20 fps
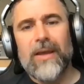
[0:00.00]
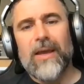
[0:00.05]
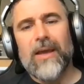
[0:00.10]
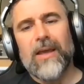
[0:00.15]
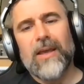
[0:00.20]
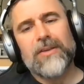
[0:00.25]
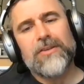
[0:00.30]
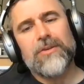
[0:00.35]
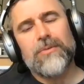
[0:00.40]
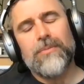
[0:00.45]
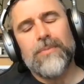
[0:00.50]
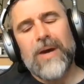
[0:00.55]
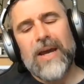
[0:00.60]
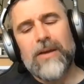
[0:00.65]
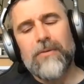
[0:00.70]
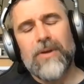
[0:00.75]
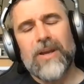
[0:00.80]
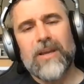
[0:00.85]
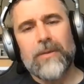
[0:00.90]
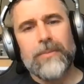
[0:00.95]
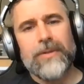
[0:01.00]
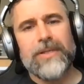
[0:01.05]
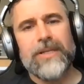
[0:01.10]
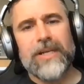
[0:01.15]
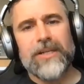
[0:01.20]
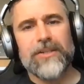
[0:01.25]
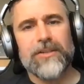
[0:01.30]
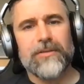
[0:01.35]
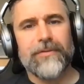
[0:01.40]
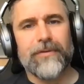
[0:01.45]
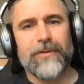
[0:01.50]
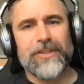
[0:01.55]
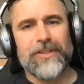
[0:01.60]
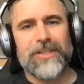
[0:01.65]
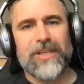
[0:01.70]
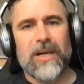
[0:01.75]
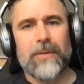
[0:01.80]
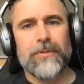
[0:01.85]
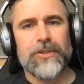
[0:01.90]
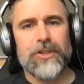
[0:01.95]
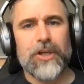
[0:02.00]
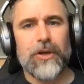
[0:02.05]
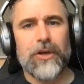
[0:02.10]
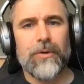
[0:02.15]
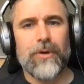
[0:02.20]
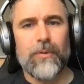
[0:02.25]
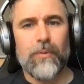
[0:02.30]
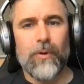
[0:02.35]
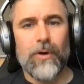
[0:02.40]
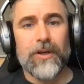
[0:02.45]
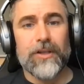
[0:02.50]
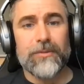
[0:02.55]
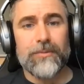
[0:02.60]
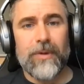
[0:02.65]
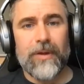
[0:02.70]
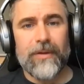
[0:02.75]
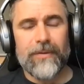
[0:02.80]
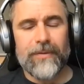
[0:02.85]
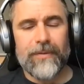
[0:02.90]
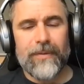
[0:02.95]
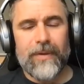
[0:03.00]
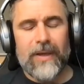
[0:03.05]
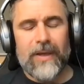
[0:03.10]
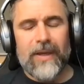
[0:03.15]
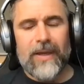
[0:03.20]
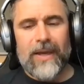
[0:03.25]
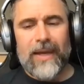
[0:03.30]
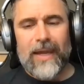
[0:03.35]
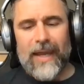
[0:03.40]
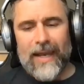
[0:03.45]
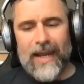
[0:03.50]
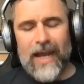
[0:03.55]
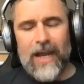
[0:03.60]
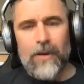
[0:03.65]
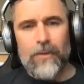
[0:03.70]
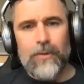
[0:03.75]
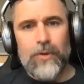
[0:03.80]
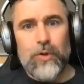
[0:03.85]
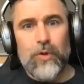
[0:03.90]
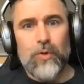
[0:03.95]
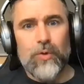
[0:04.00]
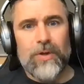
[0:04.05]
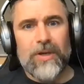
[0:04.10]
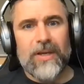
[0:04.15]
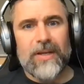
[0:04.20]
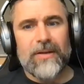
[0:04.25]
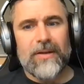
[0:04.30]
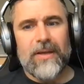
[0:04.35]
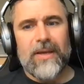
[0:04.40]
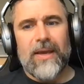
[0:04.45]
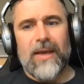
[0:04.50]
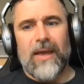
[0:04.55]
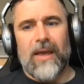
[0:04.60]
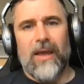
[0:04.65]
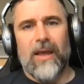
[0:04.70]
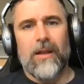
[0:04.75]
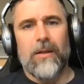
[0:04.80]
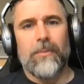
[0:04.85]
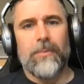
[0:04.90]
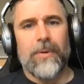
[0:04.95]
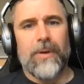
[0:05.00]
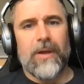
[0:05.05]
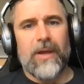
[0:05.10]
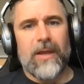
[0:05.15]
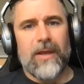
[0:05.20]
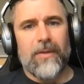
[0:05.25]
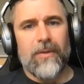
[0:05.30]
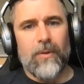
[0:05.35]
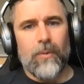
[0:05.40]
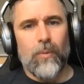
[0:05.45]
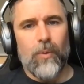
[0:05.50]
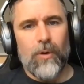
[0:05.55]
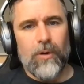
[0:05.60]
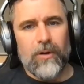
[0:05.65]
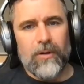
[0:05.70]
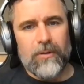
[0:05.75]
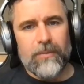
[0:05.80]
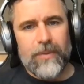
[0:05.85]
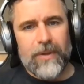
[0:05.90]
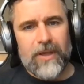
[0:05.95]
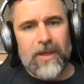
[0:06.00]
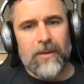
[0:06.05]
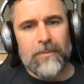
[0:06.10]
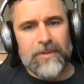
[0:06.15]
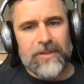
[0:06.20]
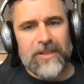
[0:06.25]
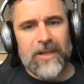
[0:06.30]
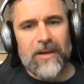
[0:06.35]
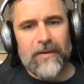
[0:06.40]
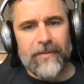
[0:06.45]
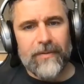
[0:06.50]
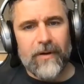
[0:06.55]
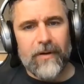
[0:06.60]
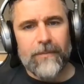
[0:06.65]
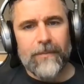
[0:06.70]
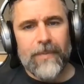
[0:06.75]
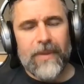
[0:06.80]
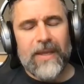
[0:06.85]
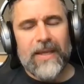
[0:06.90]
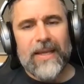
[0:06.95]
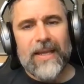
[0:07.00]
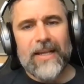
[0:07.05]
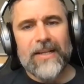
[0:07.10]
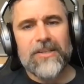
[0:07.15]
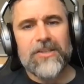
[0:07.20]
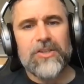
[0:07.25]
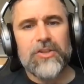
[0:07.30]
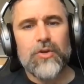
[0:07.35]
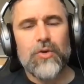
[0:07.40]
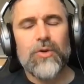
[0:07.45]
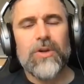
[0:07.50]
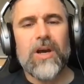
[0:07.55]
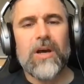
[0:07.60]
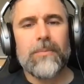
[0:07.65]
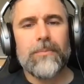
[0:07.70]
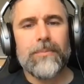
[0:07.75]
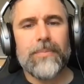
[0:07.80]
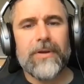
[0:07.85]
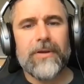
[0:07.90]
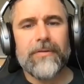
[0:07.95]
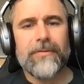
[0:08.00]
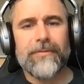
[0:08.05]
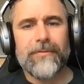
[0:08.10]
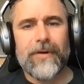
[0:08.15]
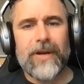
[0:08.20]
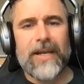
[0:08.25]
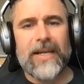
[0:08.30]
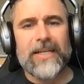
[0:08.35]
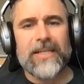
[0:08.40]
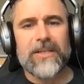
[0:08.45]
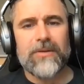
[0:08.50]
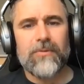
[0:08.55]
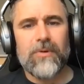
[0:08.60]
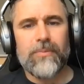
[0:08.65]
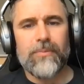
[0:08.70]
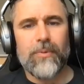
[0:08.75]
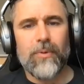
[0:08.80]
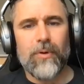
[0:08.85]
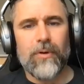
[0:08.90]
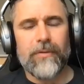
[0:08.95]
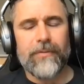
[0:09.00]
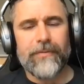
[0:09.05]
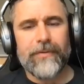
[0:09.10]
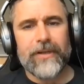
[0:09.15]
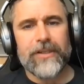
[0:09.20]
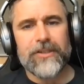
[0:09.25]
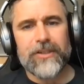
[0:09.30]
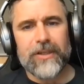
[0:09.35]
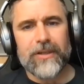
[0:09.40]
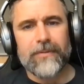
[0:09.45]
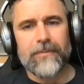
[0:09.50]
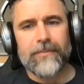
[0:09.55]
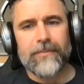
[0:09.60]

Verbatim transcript: So my recommendation for Cybersecurity Awareness Month and how you can help the world become safer is do not be afraid to report phishing.